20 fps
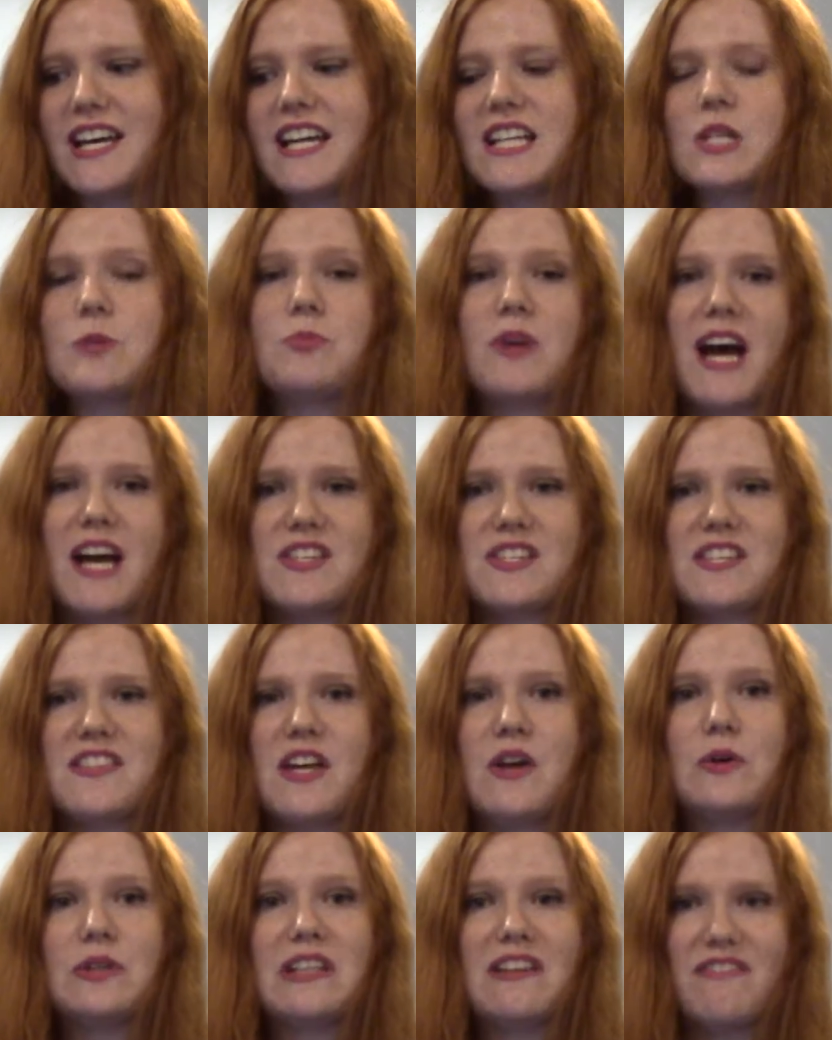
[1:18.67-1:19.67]
depression
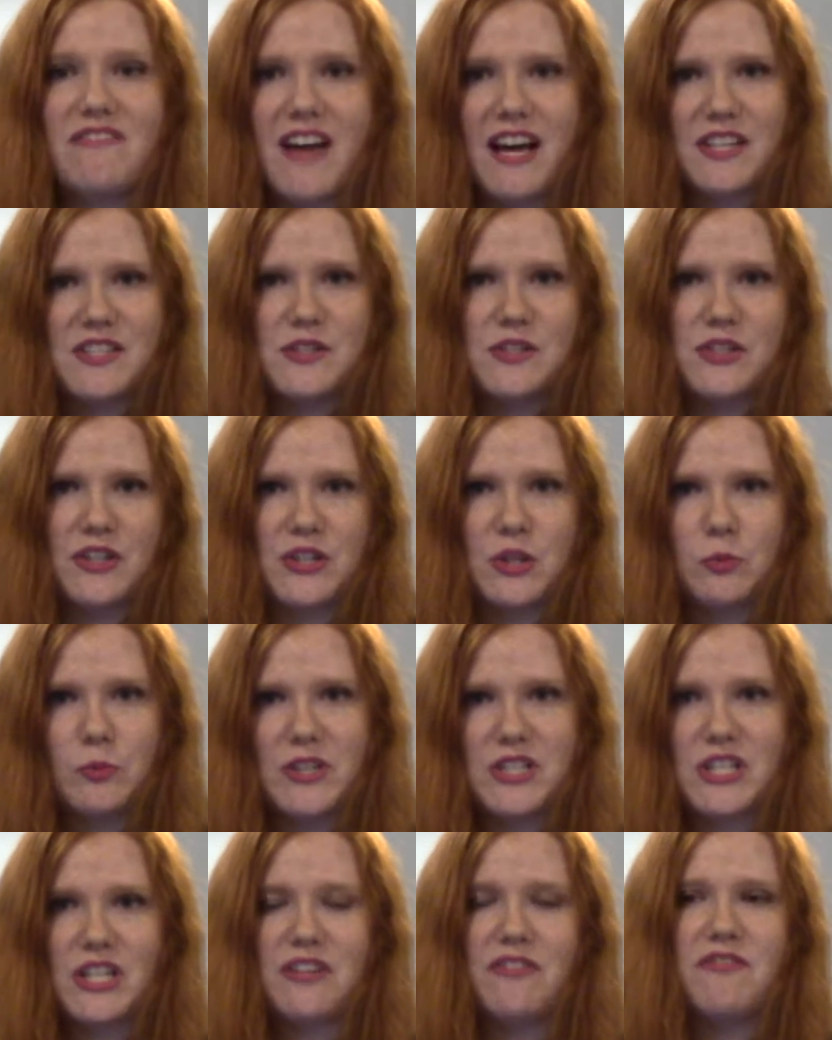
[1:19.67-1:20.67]
that only affects you during the
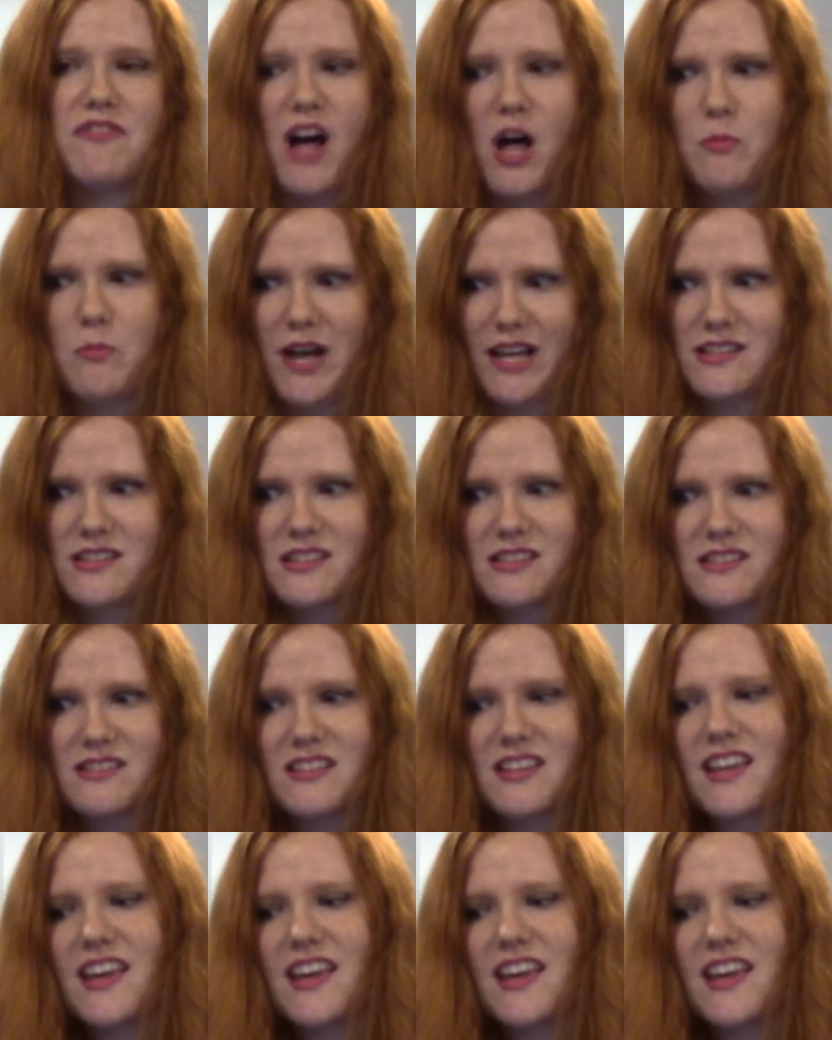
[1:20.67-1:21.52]
winter and fall months.